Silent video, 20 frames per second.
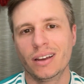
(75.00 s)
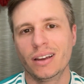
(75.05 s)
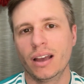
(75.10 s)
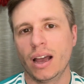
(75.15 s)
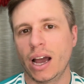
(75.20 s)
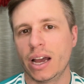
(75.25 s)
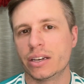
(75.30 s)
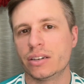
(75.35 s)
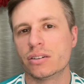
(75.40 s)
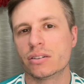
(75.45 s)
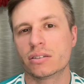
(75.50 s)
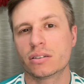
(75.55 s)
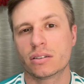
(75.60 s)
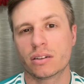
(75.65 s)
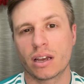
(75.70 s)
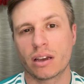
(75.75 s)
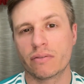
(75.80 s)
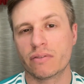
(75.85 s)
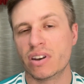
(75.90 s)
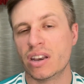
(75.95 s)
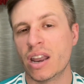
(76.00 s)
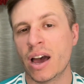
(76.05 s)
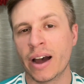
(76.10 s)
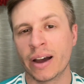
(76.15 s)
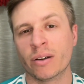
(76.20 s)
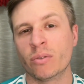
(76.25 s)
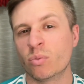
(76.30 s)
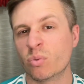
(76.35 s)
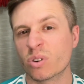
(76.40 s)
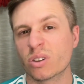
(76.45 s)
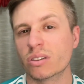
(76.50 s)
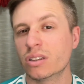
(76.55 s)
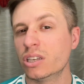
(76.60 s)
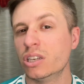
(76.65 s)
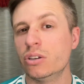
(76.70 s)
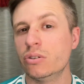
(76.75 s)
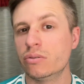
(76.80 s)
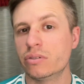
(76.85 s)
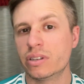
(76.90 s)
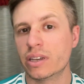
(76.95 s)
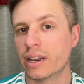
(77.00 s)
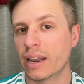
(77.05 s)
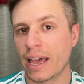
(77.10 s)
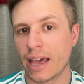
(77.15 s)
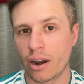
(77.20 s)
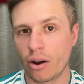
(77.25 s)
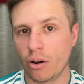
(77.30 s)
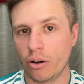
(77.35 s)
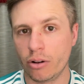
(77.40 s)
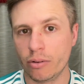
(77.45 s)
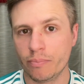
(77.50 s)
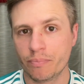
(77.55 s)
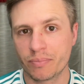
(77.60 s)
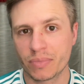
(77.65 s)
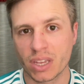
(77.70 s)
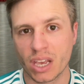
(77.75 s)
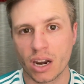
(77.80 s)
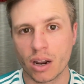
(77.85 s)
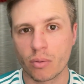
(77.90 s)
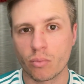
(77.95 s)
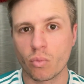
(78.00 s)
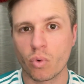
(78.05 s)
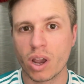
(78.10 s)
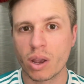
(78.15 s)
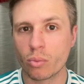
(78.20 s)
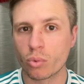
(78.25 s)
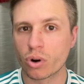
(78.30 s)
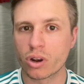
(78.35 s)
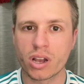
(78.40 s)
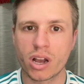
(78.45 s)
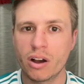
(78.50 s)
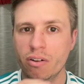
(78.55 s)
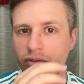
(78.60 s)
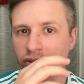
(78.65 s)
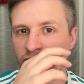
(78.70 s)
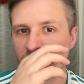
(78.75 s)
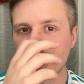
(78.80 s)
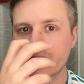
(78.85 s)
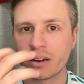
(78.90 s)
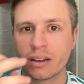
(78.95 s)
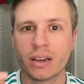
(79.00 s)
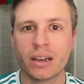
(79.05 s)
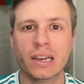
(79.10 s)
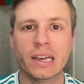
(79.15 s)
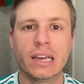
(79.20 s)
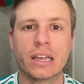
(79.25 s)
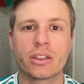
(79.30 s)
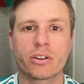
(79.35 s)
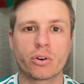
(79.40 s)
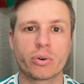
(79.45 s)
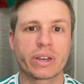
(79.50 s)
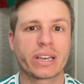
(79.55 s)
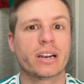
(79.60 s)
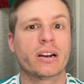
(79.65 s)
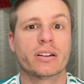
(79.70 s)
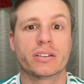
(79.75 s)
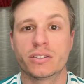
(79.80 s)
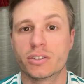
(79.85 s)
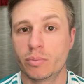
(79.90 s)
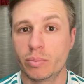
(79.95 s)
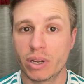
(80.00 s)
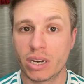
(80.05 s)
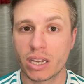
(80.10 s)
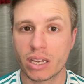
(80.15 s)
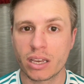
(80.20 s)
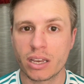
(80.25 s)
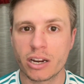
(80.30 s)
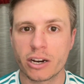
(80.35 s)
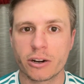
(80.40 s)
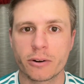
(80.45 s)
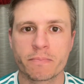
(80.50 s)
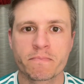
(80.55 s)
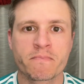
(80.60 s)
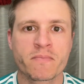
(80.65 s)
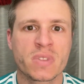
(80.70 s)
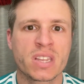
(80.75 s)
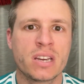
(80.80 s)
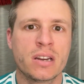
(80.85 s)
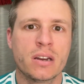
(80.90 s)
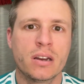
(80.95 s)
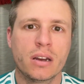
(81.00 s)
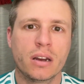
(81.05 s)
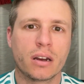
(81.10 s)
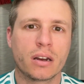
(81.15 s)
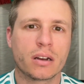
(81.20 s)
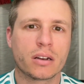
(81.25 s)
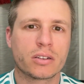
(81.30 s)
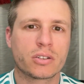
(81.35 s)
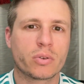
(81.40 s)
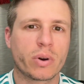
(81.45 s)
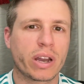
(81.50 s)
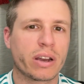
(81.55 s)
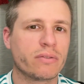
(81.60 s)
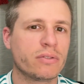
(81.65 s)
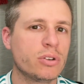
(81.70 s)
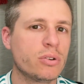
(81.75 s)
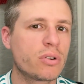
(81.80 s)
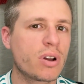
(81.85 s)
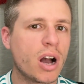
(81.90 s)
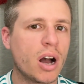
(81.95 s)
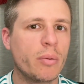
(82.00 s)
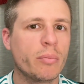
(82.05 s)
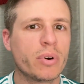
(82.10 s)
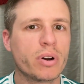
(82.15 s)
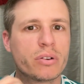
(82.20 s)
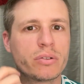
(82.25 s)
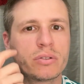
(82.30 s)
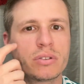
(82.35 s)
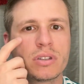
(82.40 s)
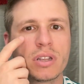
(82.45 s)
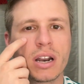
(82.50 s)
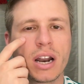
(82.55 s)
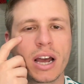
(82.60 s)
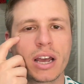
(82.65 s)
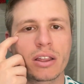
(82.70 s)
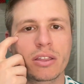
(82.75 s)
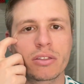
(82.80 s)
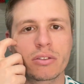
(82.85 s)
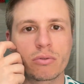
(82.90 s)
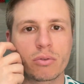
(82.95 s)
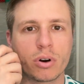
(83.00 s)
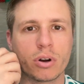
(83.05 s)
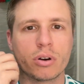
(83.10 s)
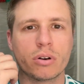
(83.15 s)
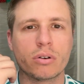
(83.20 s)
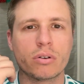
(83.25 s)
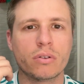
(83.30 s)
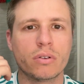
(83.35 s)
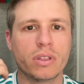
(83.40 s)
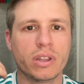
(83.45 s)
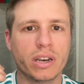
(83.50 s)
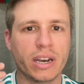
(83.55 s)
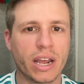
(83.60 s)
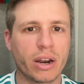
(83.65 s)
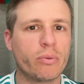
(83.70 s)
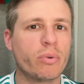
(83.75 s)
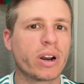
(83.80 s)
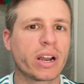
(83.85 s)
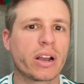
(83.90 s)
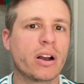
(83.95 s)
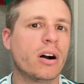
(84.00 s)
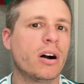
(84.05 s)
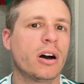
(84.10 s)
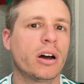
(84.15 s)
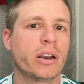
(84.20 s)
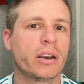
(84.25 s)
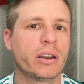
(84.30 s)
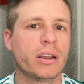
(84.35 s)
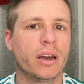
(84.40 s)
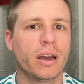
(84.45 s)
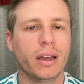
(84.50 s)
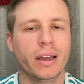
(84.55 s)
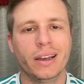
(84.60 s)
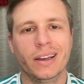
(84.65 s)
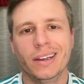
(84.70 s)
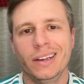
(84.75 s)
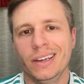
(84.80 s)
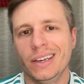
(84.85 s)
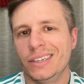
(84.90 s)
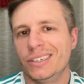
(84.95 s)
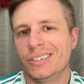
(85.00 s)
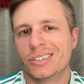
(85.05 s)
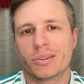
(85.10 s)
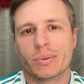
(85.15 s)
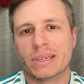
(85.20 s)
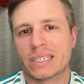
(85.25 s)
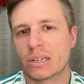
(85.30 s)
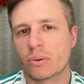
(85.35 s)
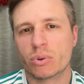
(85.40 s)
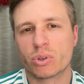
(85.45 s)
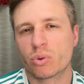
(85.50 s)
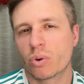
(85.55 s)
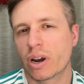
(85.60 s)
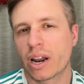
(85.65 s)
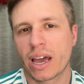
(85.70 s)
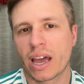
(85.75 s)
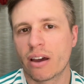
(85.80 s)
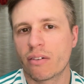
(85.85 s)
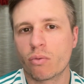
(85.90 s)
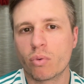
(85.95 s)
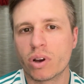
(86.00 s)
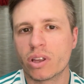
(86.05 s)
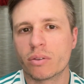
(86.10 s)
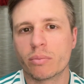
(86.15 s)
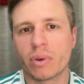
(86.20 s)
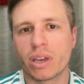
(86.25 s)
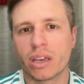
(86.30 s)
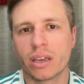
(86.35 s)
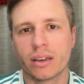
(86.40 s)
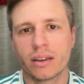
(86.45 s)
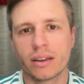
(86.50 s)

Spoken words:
I just have not really used it at all. I'm way more confident throwing it on spinning gear. So I have two combos that I throw the Ned Rig on. It just depends on which one I have with me.